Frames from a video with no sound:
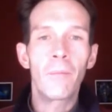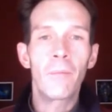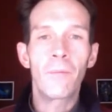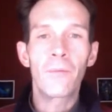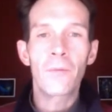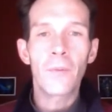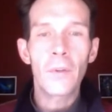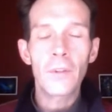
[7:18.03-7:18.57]

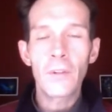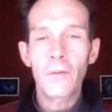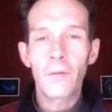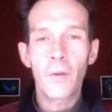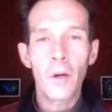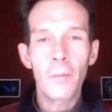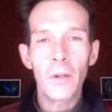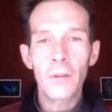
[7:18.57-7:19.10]
First and
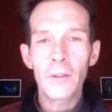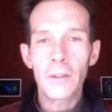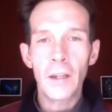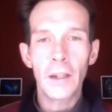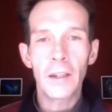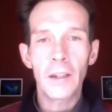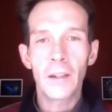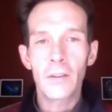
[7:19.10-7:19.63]
foremost,
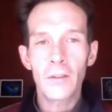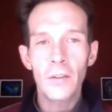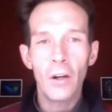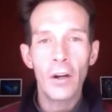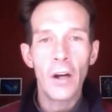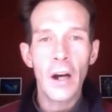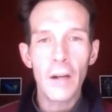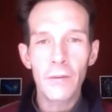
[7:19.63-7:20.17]
I can
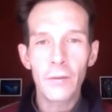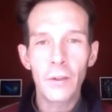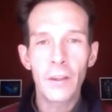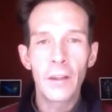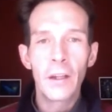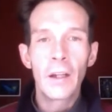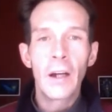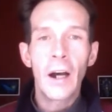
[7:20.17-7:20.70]
start off
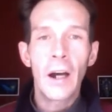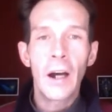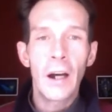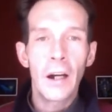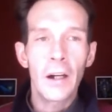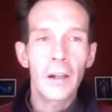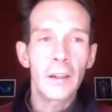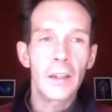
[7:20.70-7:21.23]
with
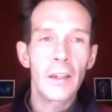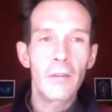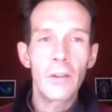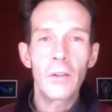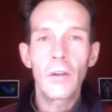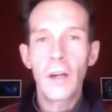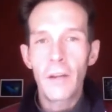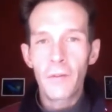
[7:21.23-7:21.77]
giving
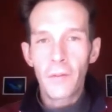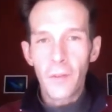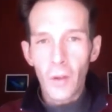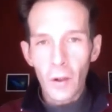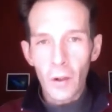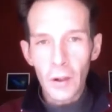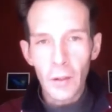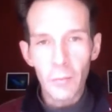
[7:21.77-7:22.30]
you a
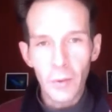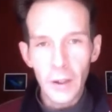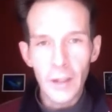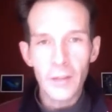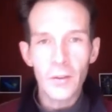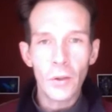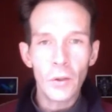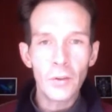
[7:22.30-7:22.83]
full, complete
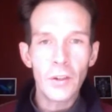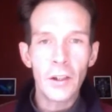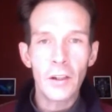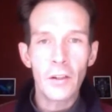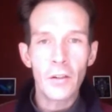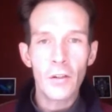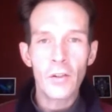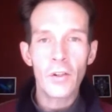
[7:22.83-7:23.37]
soul
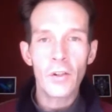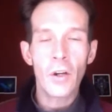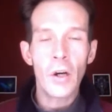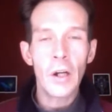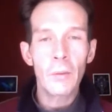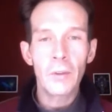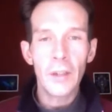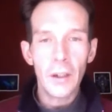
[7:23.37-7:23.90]
signature
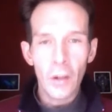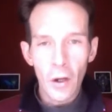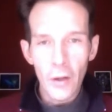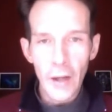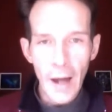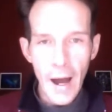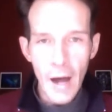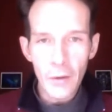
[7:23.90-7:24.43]
showing what they call
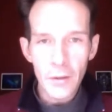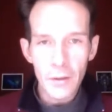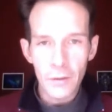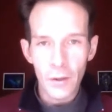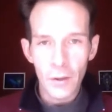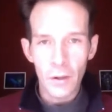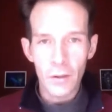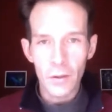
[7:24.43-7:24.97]
the house of
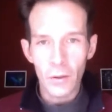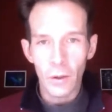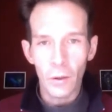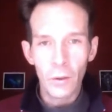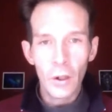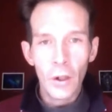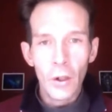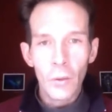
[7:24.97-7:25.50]
your
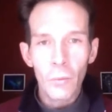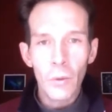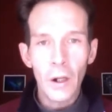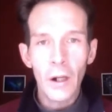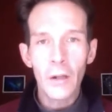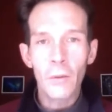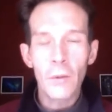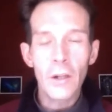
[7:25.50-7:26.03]
soul,
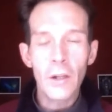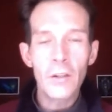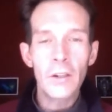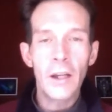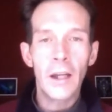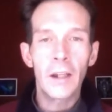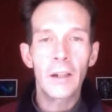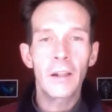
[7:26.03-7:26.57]
where it
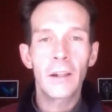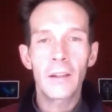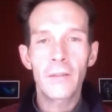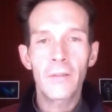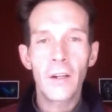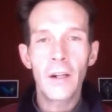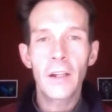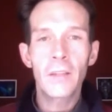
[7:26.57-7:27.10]
originated, and it's
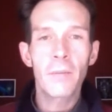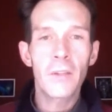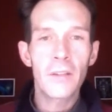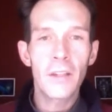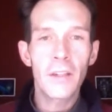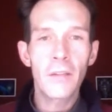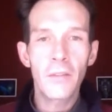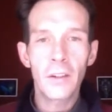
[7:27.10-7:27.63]
very
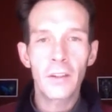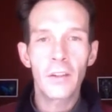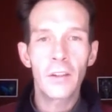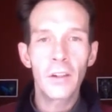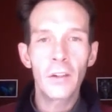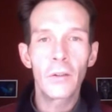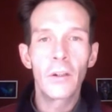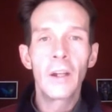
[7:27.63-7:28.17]
specific to
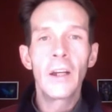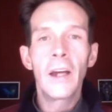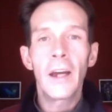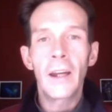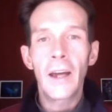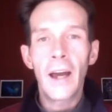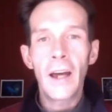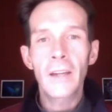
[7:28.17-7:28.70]
you.
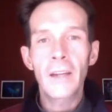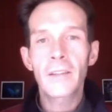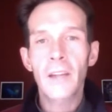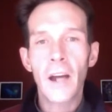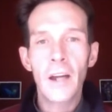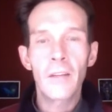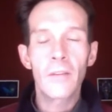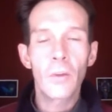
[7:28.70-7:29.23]
And it has
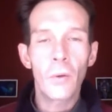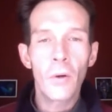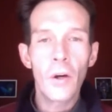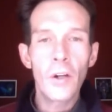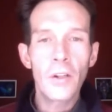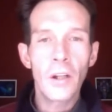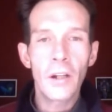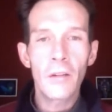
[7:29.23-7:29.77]
kind of the
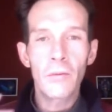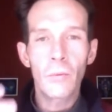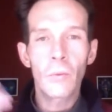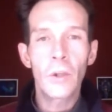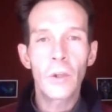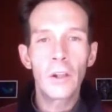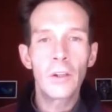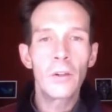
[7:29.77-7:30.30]
origin of
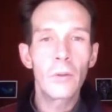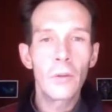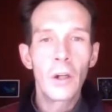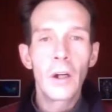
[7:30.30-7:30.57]
when your